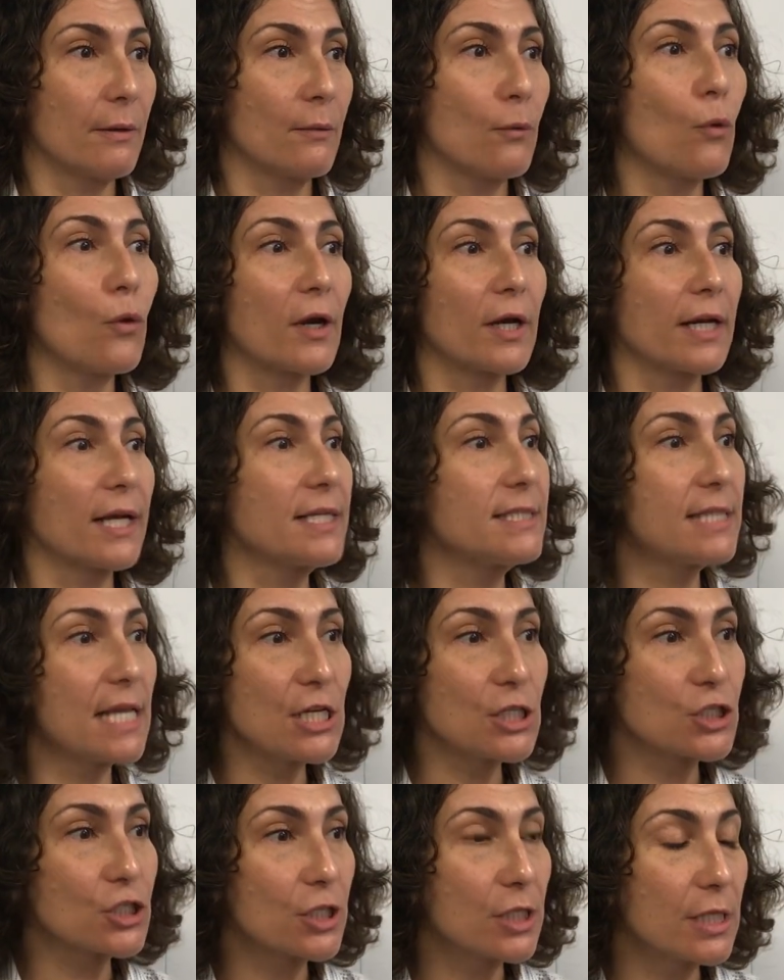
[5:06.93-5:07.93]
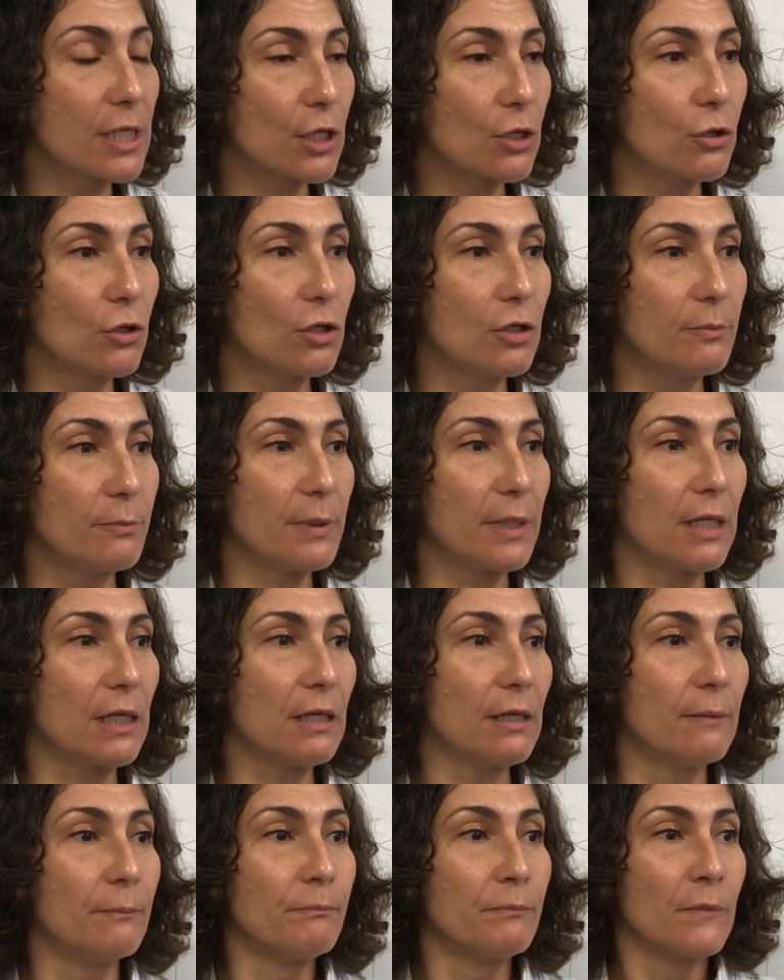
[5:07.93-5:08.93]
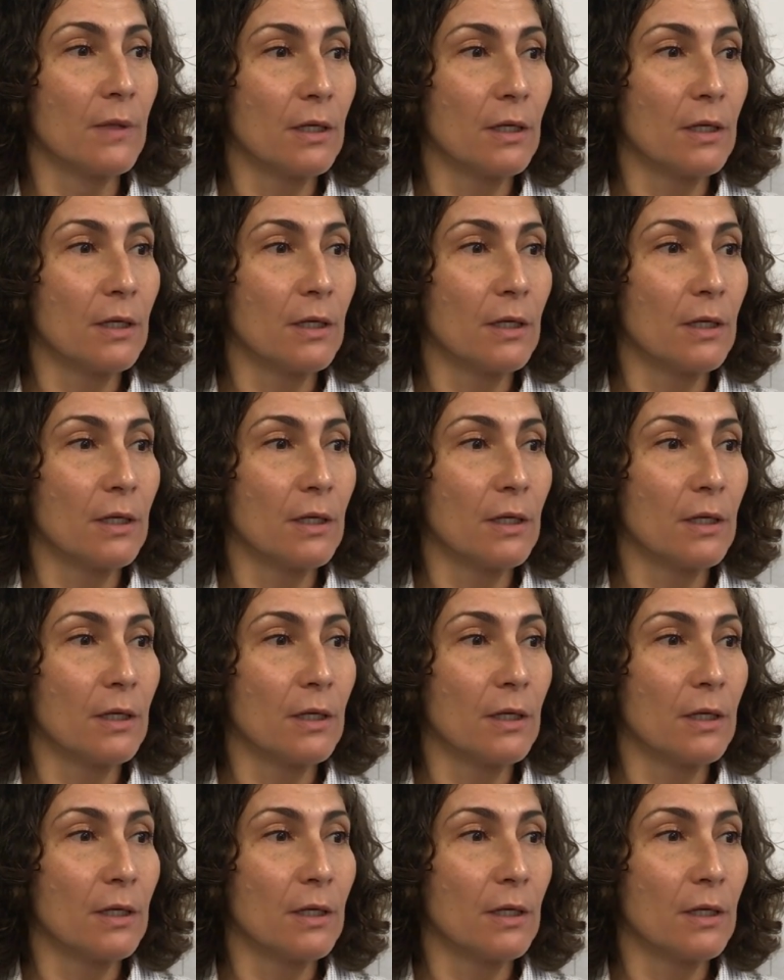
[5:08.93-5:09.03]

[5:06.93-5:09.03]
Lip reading: organization, it could be,